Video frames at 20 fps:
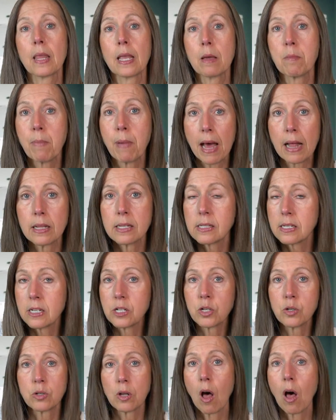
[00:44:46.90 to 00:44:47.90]
balance
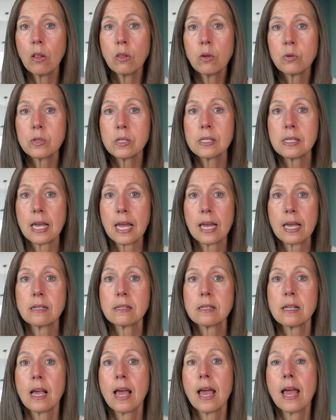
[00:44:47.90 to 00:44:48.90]
issues, all those
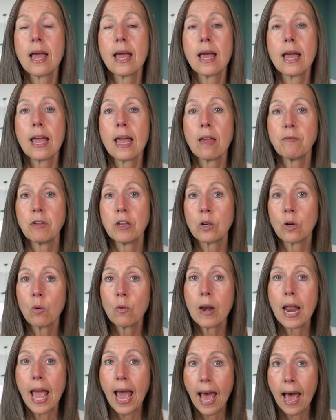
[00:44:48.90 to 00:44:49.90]
things. If you
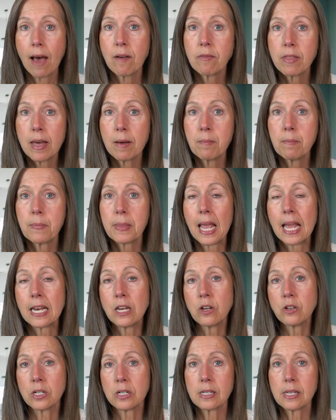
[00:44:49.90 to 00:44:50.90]
don't have them and
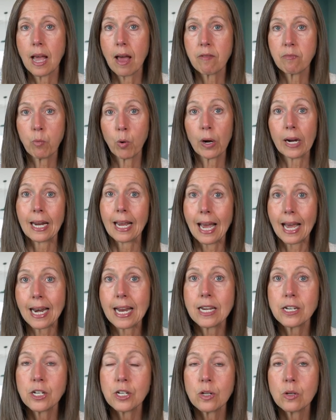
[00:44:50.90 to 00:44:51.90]
you just have more gut
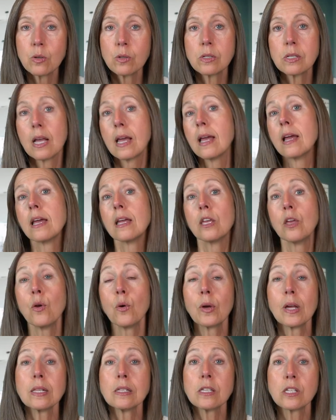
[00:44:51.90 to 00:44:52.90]
issues,
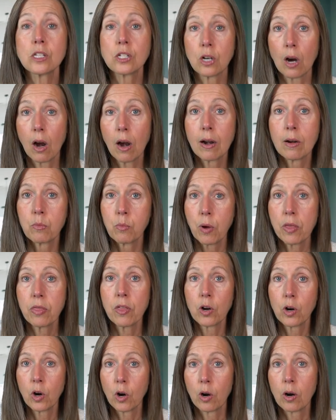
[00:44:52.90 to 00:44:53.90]
you can start with
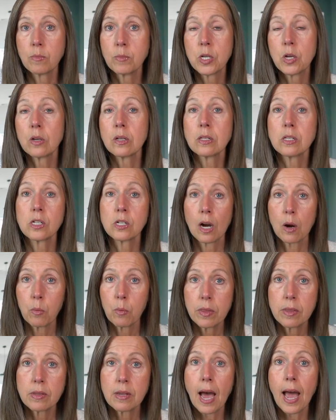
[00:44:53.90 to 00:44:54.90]
the herbs. You can start
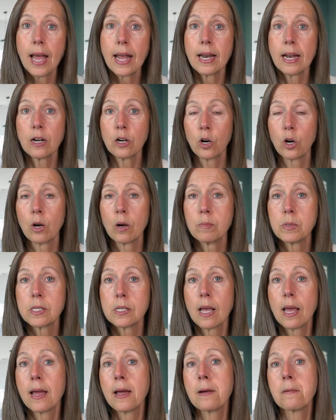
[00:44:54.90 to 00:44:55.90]
with diet and herbs.
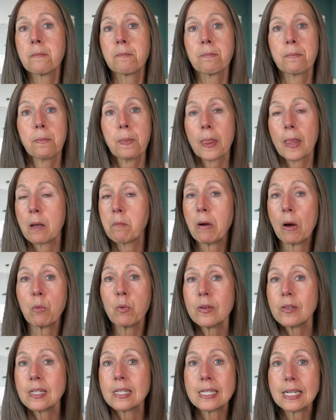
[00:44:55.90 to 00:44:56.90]
But
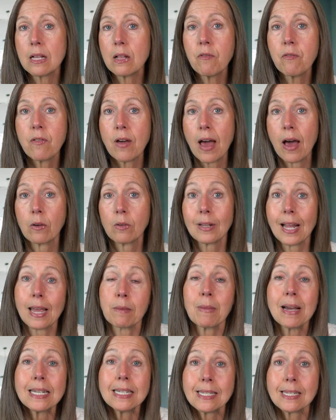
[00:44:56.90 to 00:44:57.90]
we still found,
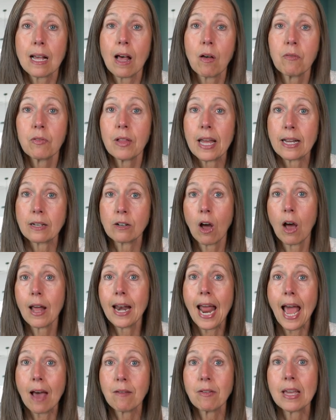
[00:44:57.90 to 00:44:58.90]
like myself, like not
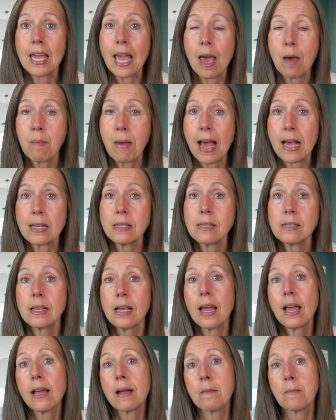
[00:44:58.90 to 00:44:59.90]
having MS,
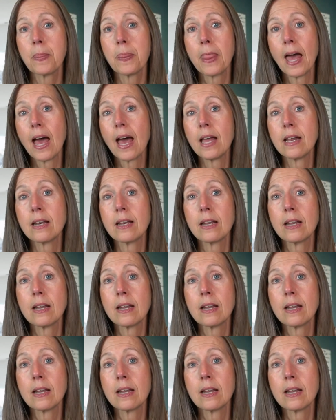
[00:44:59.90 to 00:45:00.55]
that